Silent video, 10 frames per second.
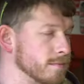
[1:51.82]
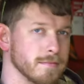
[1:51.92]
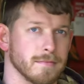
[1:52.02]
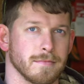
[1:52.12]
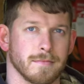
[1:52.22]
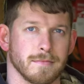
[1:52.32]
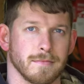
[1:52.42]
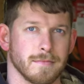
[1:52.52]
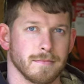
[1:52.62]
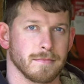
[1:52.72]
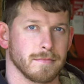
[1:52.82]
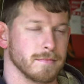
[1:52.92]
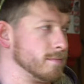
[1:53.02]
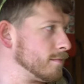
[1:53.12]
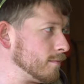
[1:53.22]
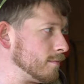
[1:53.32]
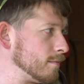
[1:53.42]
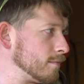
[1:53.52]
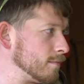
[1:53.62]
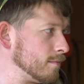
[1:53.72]

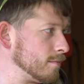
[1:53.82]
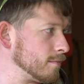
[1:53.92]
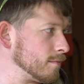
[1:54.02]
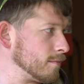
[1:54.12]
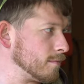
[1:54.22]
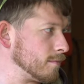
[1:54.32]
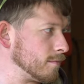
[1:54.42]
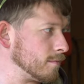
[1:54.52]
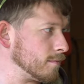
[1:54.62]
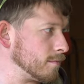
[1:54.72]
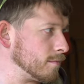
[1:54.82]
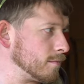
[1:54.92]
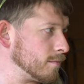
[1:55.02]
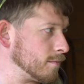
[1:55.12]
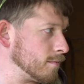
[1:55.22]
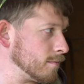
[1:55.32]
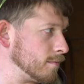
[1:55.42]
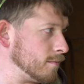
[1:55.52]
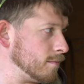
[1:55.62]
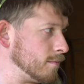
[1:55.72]
The person shown says nothing.